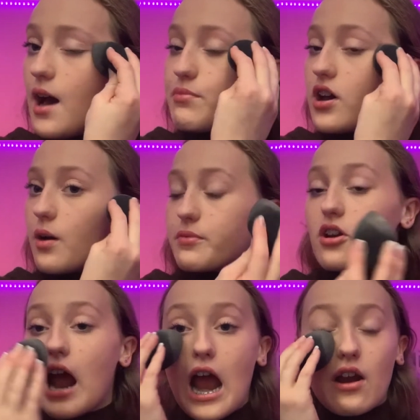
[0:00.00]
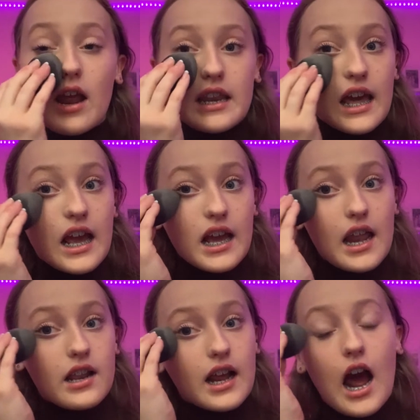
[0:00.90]
put up your hair in like kind
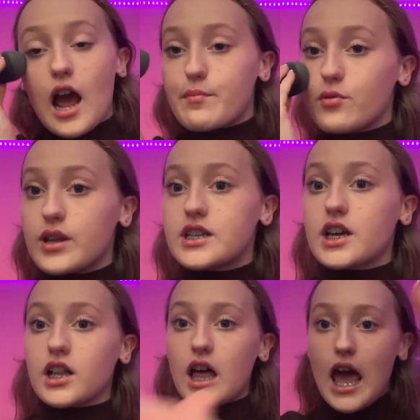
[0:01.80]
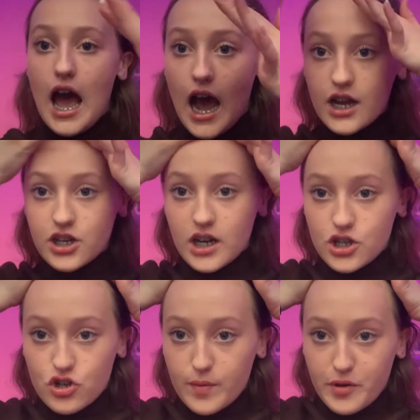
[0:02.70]
of like a high ponytail and you like
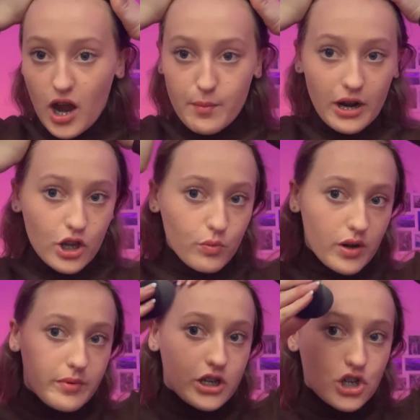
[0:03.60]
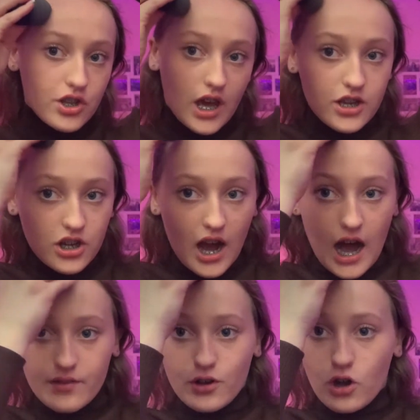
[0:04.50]
scrape your hair back, you want to make sure that you
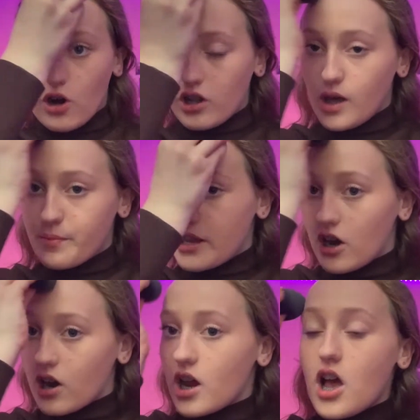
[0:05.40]
have all up here